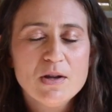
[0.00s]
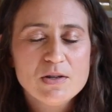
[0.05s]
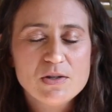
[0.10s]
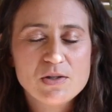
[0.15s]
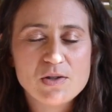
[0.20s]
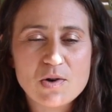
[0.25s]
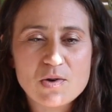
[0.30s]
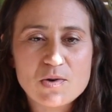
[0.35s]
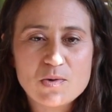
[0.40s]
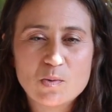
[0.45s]

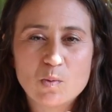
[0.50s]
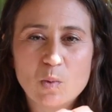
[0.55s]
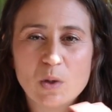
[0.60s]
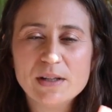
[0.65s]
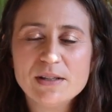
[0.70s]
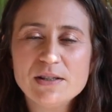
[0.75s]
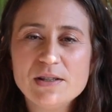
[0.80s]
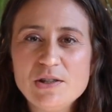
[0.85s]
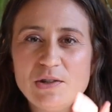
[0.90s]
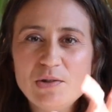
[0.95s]
So
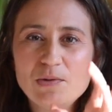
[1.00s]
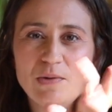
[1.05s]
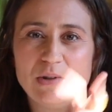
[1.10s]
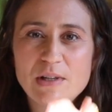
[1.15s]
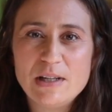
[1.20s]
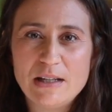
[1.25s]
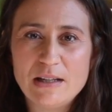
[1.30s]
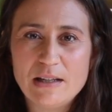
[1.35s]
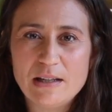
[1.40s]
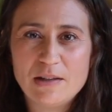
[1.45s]
what do you
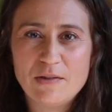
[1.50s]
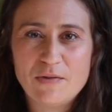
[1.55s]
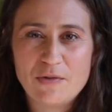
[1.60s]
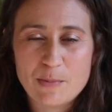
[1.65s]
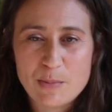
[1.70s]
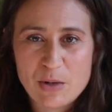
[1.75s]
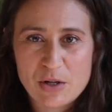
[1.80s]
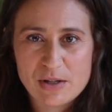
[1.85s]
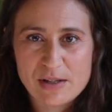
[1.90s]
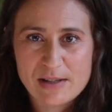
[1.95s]
need
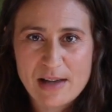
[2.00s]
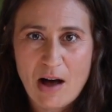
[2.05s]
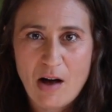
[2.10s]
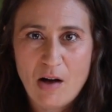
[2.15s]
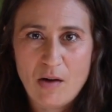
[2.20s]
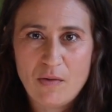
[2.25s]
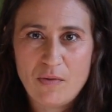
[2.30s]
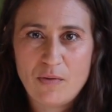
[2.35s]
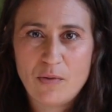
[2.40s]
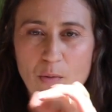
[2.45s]
from
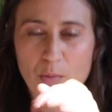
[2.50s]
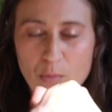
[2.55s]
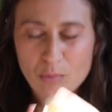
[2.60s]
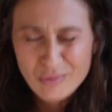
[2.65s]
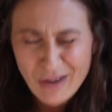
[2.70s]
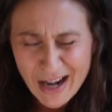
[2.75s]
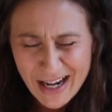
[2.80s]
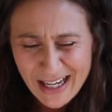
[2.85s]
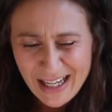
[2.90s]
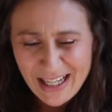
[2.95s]
yourself
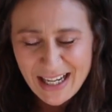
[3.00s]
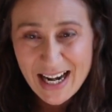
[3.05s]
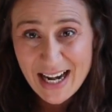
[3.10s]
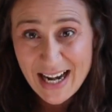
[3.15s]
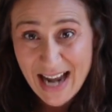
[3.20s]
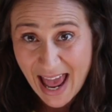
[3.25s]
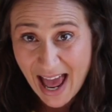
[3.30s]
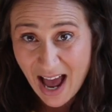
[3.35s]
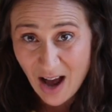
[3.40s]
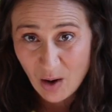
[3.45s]
right
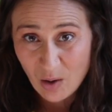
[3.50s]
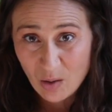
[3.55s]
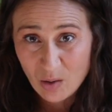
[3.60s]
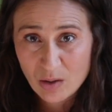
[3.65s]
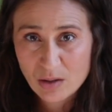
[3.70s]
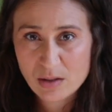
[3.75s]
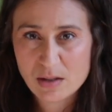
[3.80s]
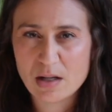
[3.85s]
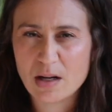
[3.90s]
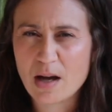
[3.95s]
now
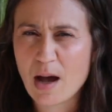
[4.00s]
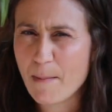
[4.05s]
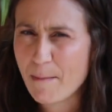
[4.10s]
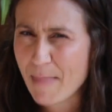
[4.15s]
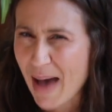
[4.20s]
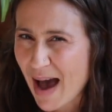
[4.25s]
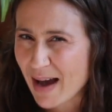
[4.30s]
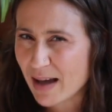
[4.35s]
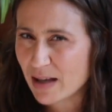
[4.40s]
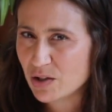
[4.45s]
to come
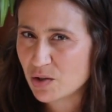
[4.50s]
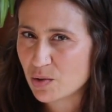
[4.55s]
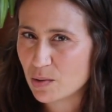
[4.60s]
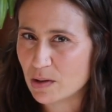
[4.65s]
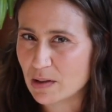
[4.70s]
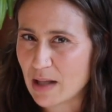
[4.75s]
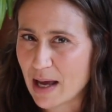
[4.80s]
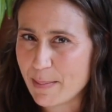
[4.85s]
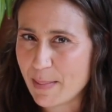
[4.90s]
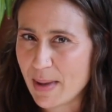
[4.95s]
back into
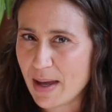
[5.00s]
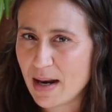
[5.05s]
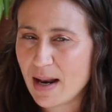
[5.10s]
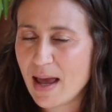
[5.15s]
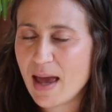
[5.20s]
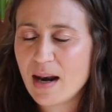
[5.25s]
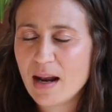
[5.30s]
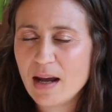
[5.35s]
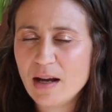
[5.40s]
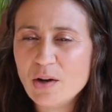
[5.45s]
alignment?
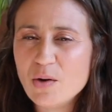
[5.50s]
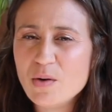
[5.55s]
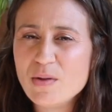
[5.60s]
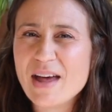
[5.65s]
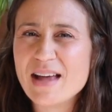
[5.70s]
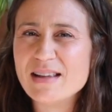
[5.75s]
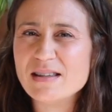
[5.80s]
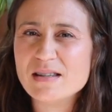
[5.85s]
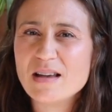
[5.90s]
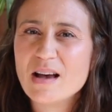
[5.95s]
And I know
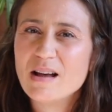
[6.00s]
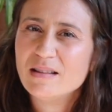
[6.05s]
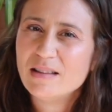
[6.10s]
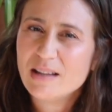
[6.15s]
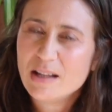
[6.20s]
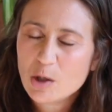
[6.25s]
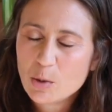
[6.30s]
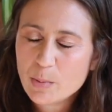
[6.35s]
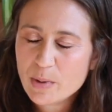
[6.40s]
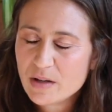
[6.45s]
that's a
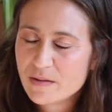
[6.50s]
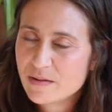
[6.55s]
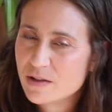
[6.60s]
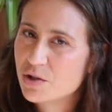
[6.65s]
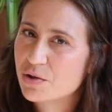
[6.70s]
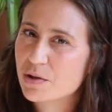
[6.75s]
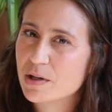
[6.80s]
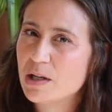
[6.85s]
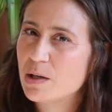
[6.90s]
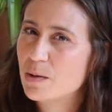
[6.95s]
little bit of a
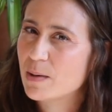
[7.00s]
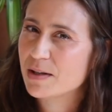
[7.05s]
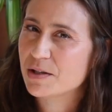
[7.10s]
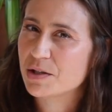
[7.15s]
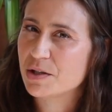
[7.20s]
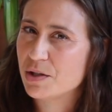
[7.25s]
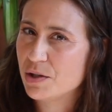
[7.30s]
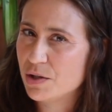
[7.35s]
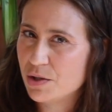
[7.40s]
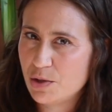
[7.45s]
tricky
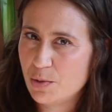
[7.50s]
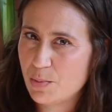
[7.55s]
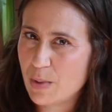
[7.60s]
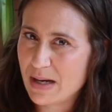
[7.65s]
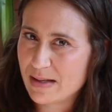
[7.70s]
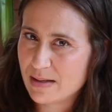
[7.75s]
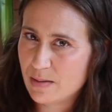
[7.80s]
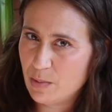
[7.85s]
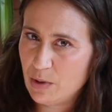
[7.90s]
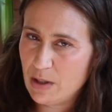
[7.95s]
question too,
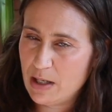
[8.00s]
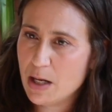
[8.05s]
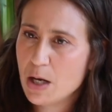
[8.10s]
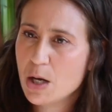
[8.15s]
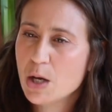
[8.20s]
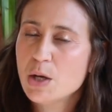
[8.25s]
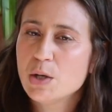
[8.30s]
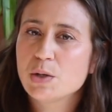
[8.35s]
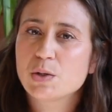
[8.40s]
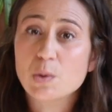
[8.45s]
possibly.
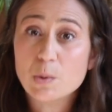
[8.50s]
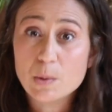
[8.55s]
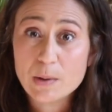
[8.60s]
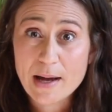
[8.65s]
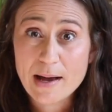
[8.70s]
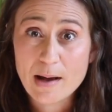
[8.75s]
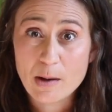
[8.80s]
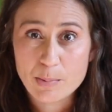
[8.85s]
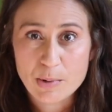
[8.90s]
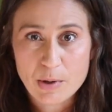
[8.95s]
So I want
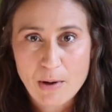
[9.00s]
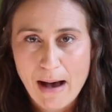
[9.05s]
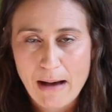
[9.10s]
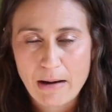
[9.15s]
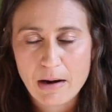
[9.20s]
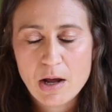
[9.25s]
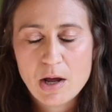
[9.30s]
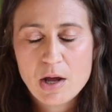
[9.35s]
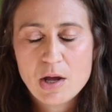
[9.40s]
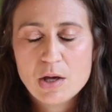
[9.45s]
to help you out.